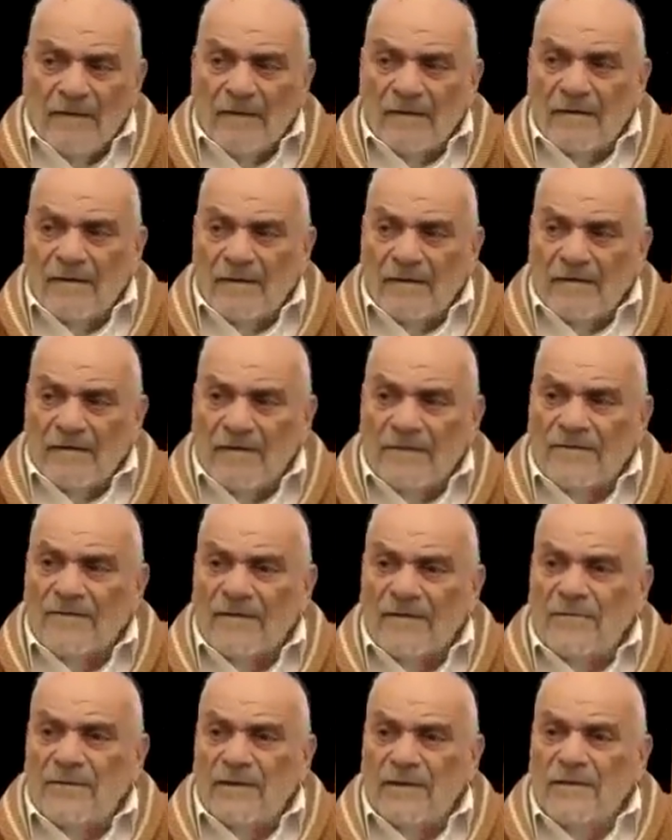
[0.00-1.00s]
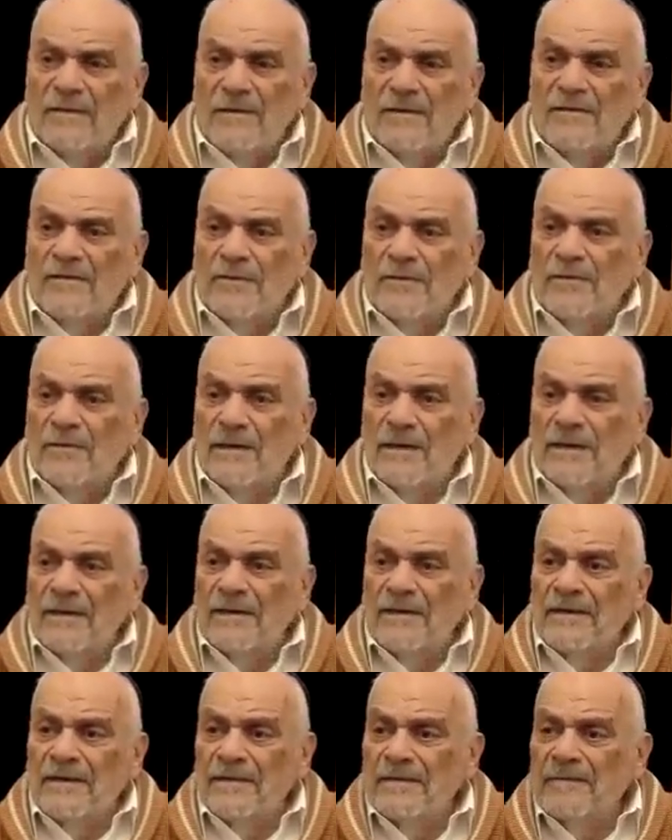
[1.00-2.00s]
are also beginning to
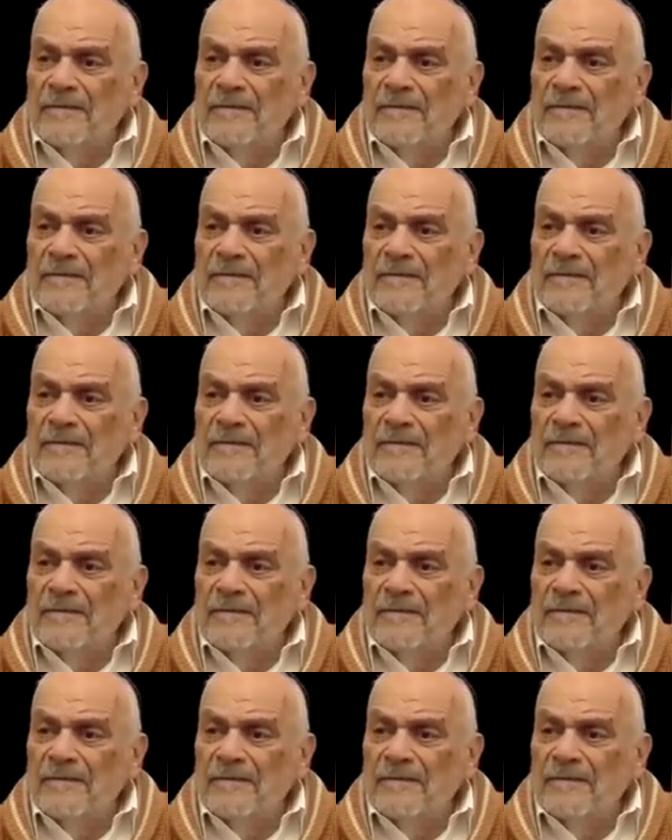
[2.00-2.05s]
wane.